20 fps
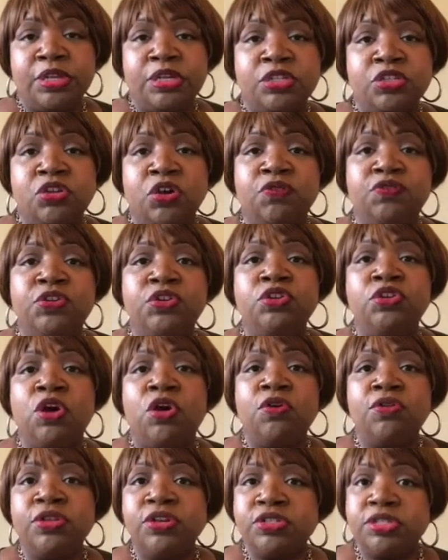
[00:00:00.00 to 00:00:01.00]
So if you
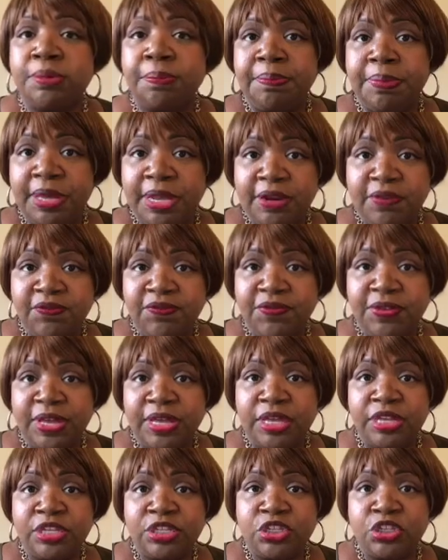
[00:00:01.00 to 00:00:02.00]
know there's a
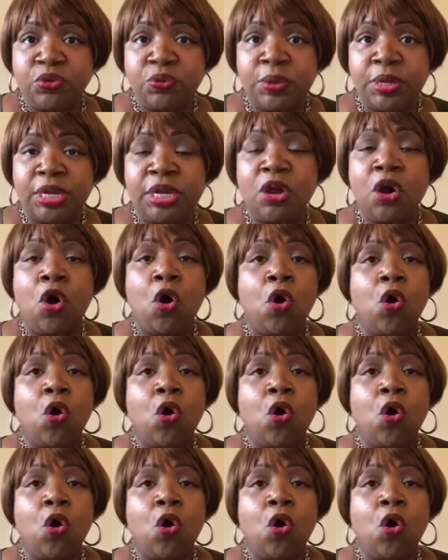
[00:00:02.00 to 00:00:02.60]
benefit to it